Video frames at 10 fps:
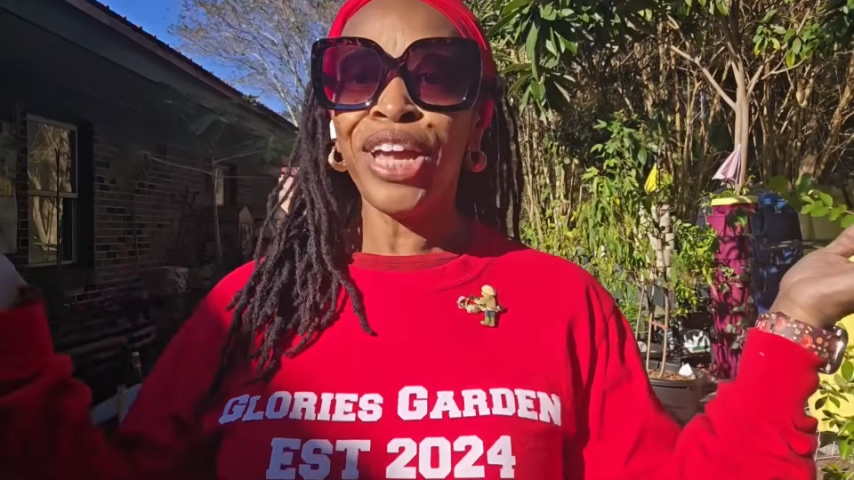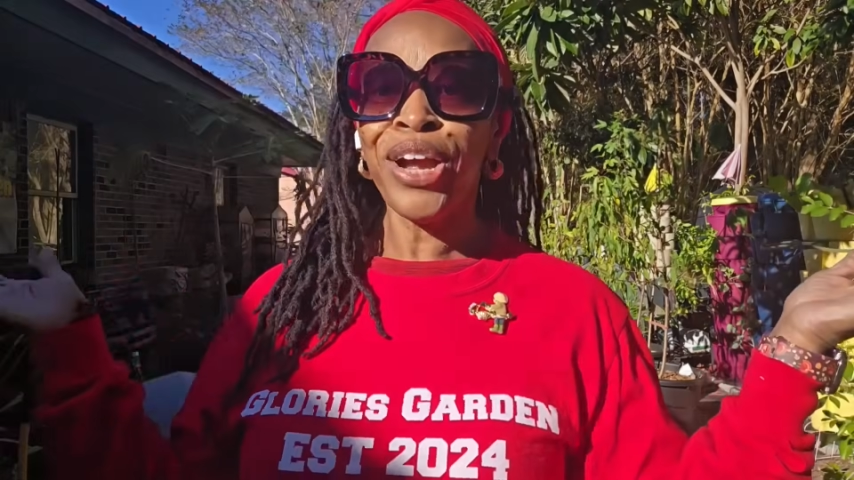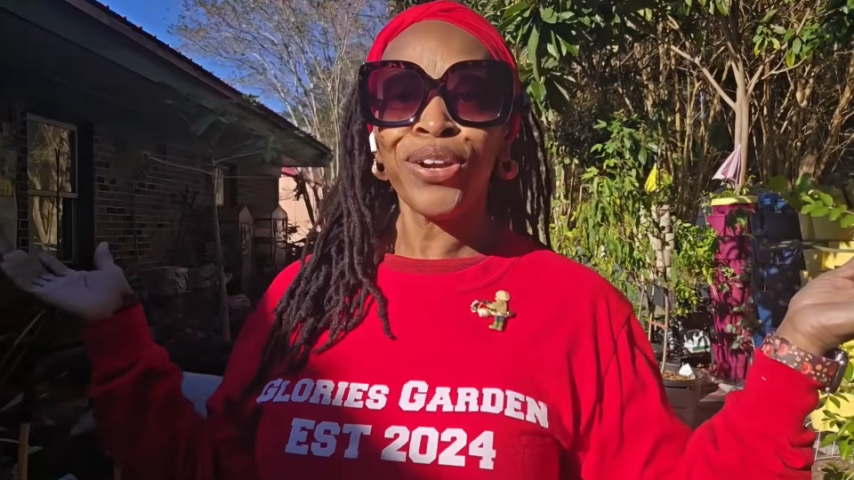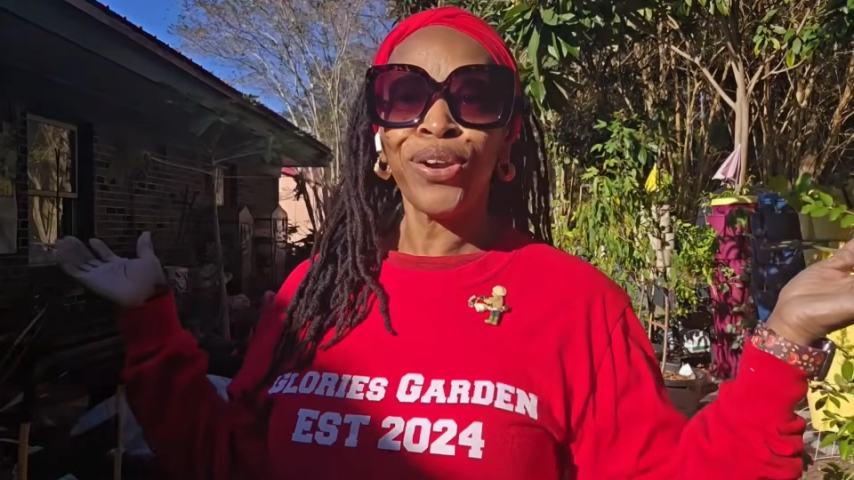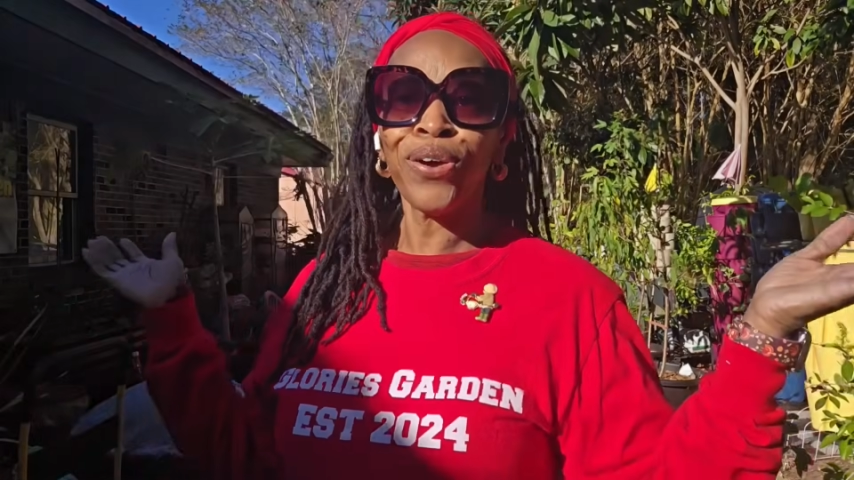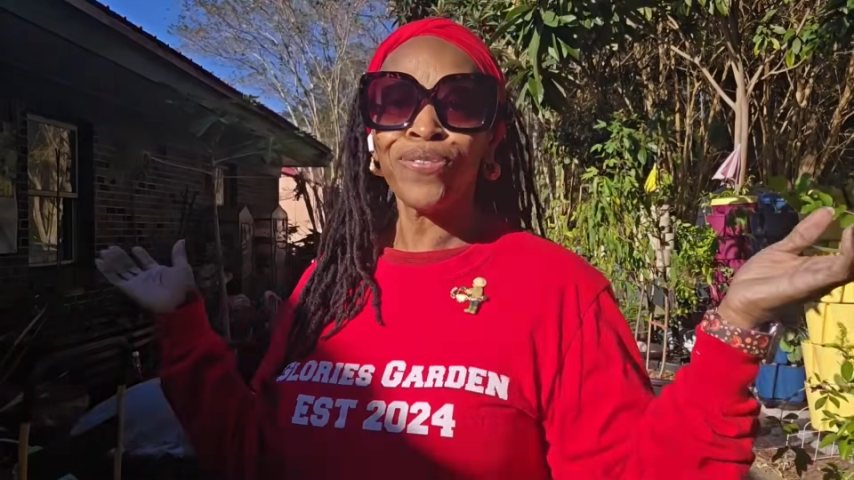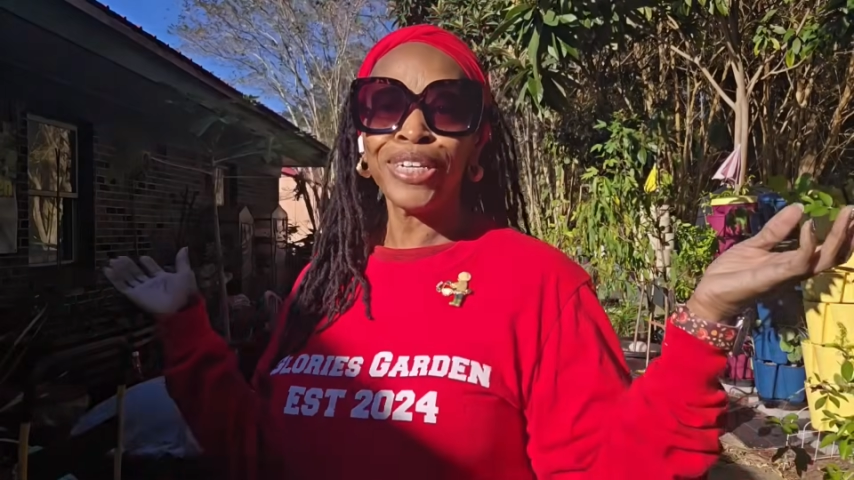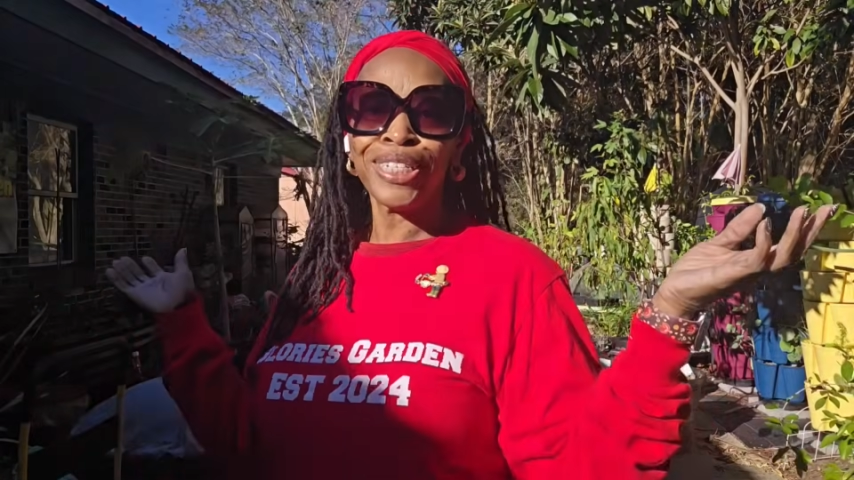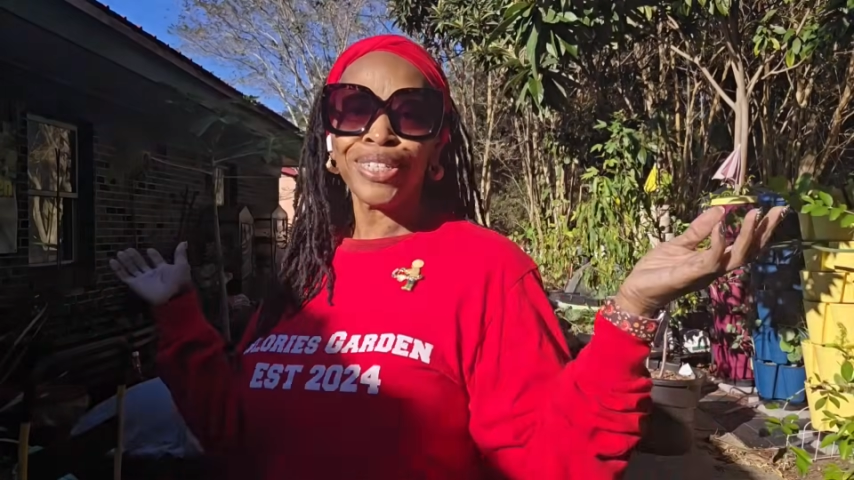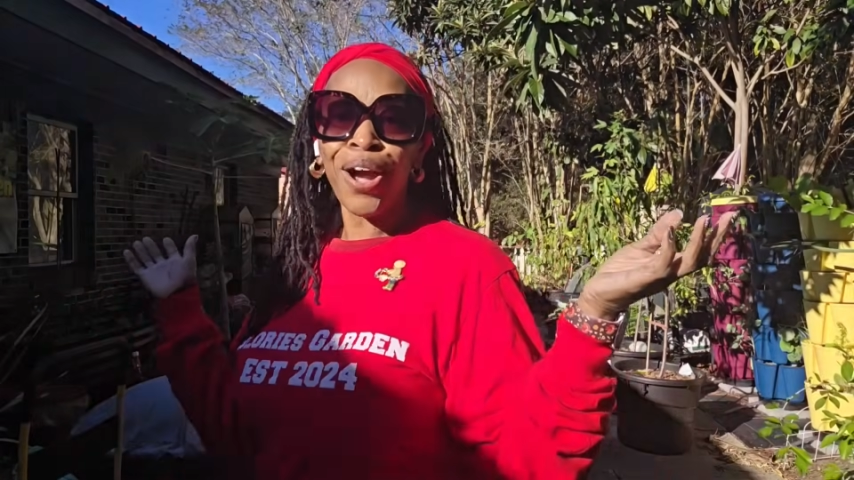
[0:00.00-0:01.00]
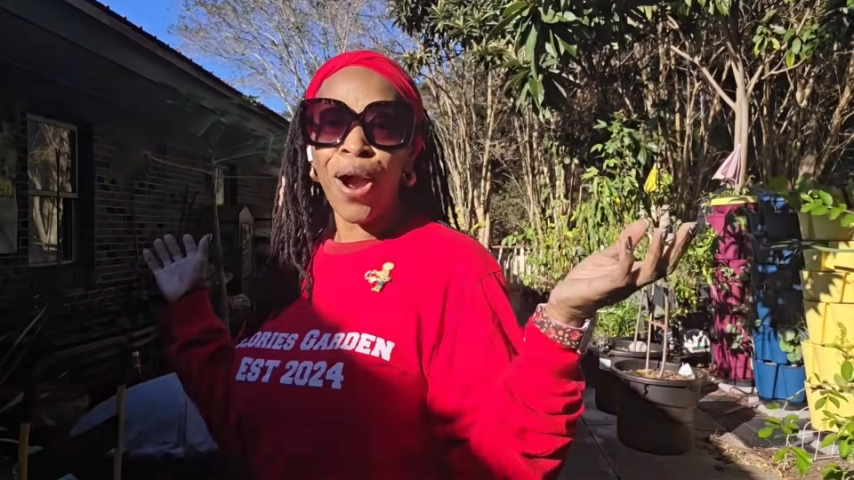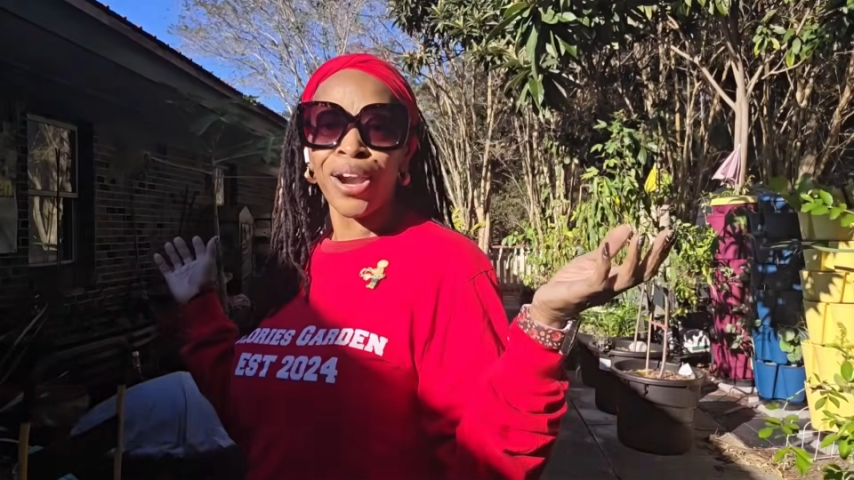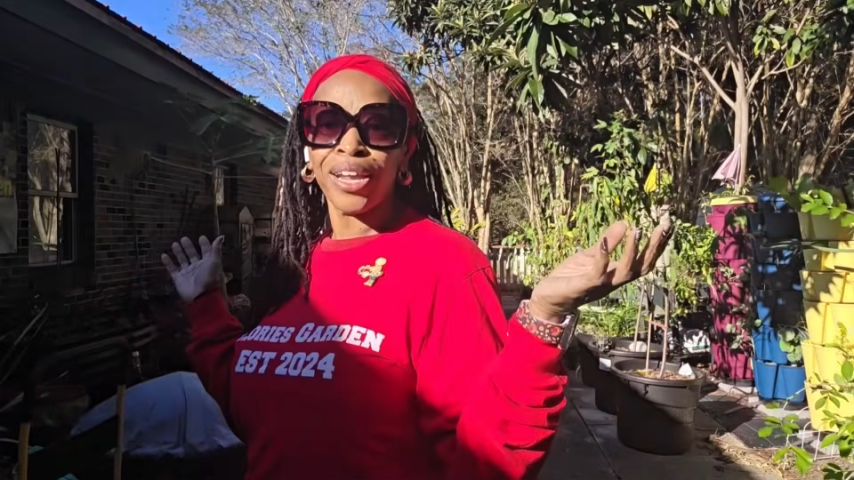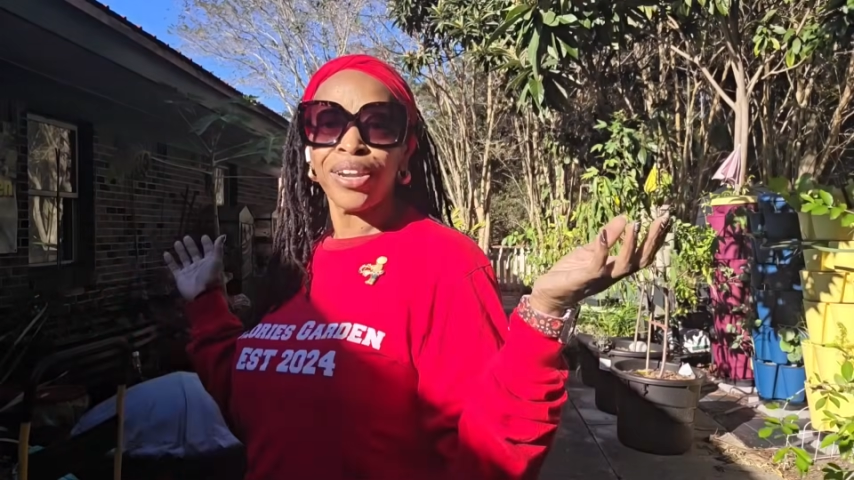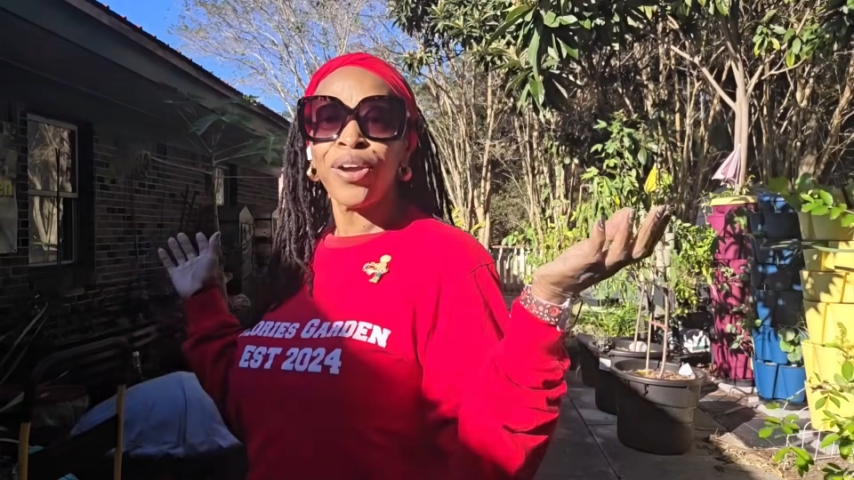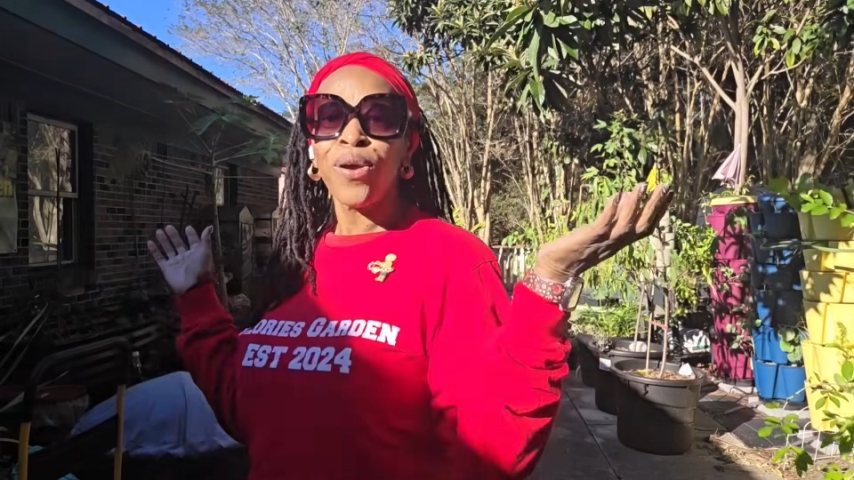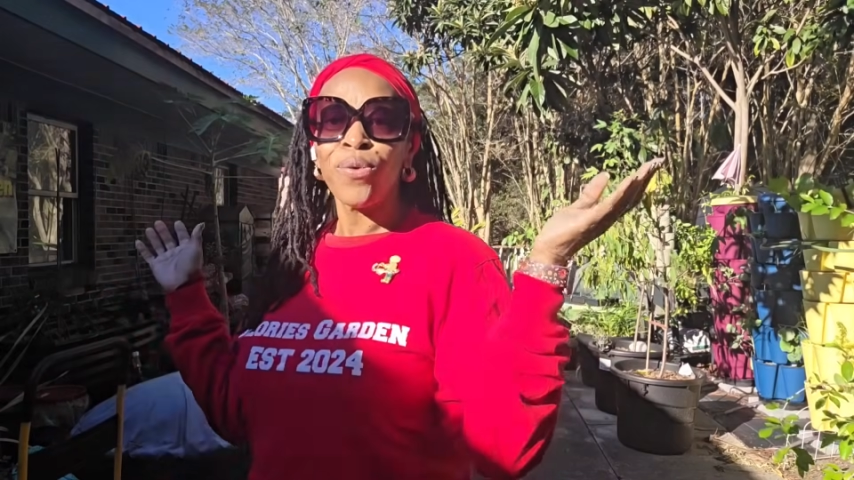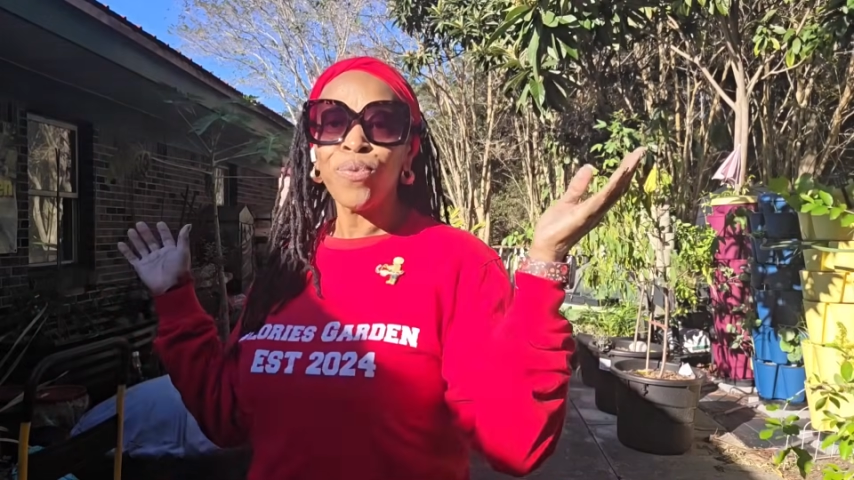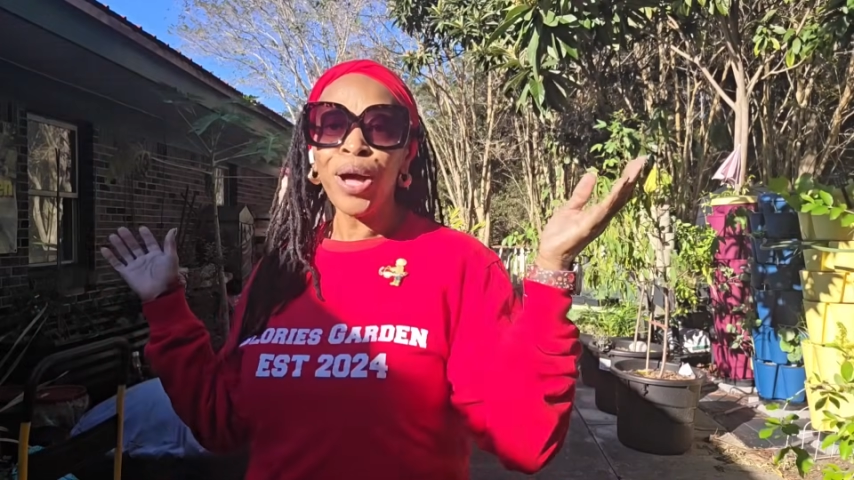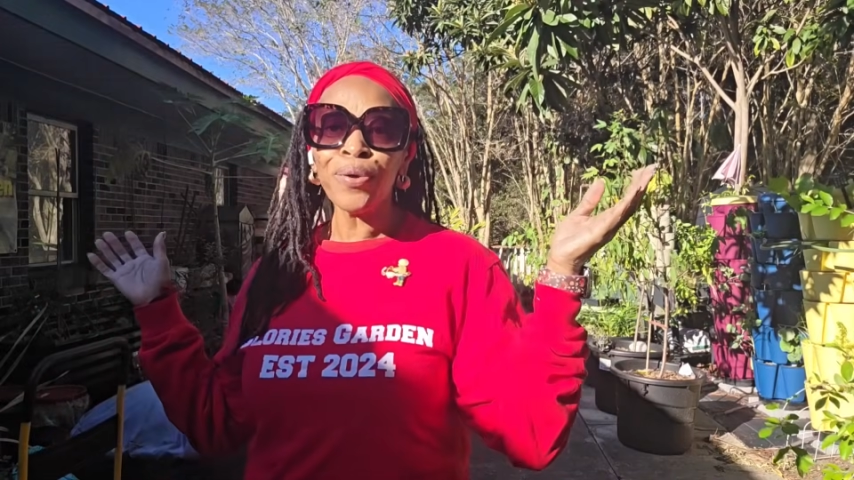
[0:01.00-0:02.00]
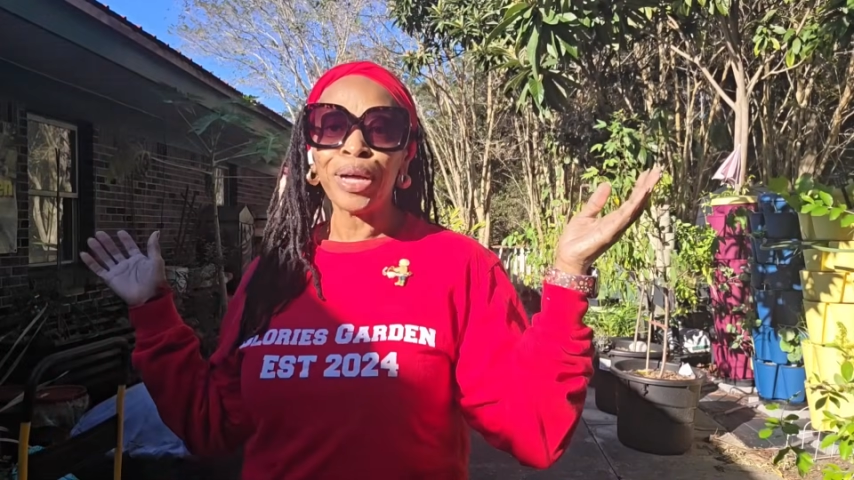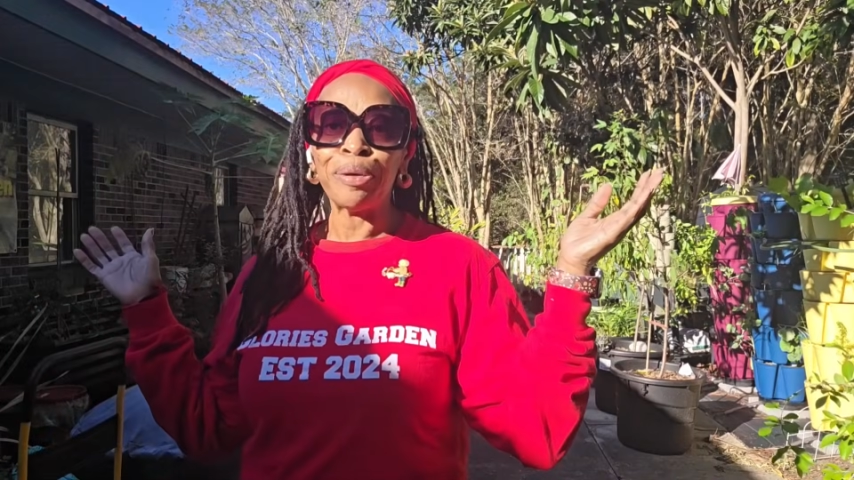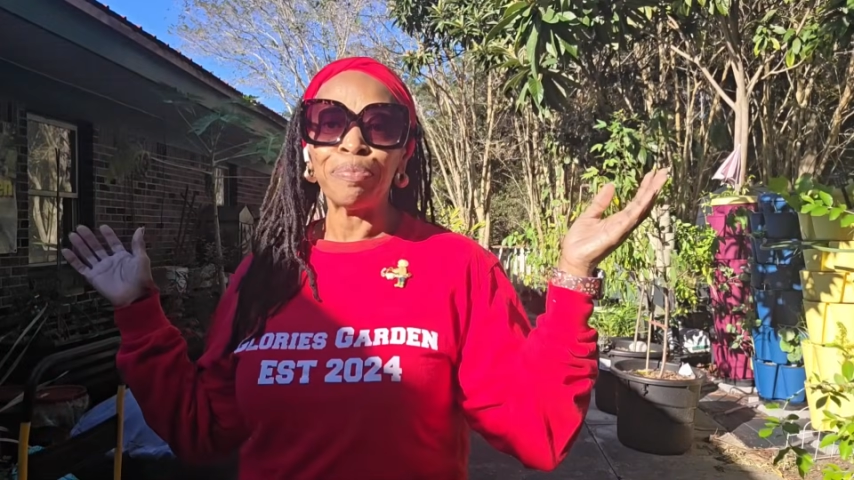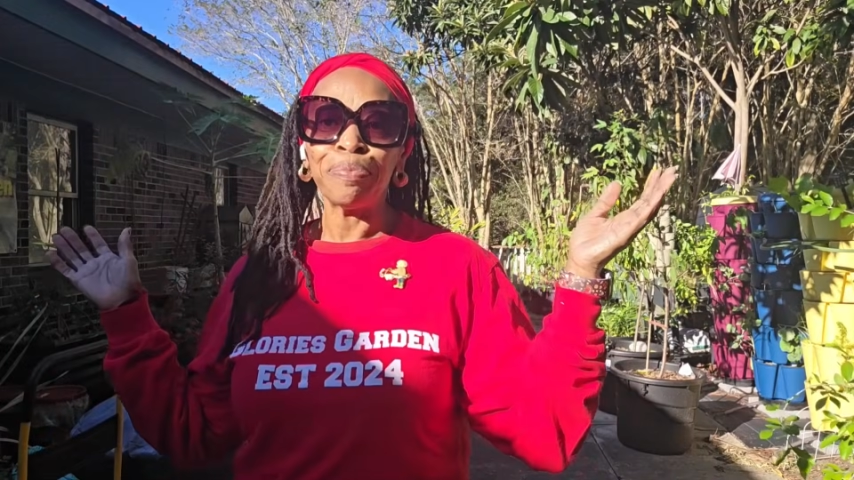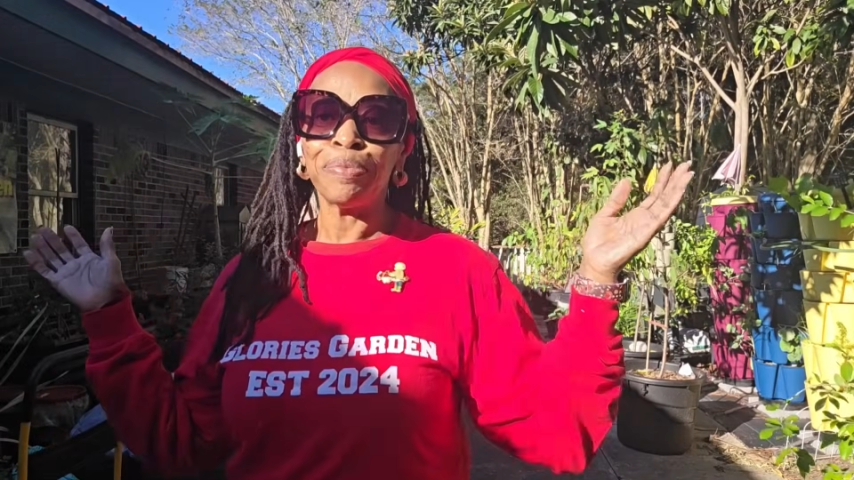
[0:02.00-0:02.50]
here in Glory's garden. Welcome.